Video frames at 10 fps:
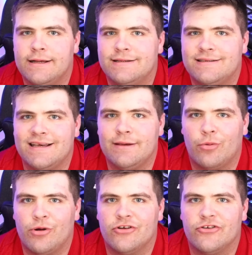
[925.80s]
City
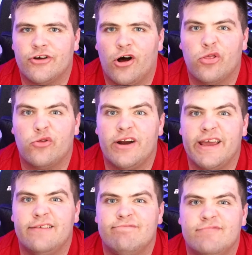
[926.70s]
probably going to score
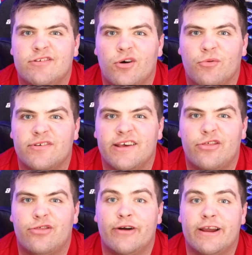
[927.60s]
3. So I'm going to
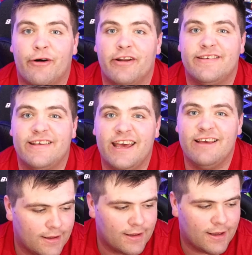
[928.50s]
say 3-1 to City.
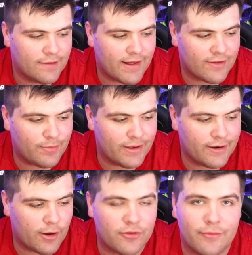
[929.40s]
That's
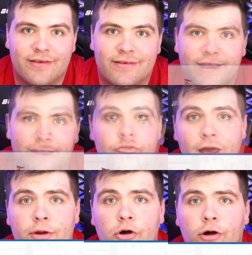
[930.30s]
being optimistic.
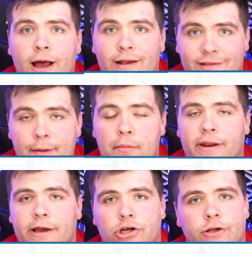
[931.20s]
There we go, guys. There are
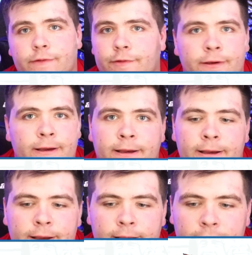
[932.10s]
predictions.
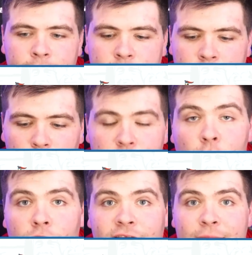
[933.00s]
Only
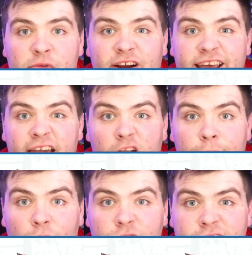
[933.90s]
one game I really care
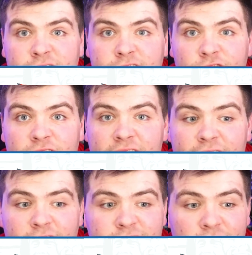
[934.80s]
about. So, yeah,
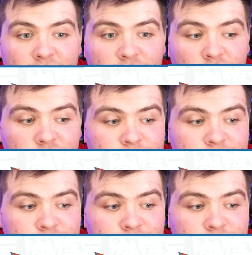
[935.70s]
that'll see how that goes.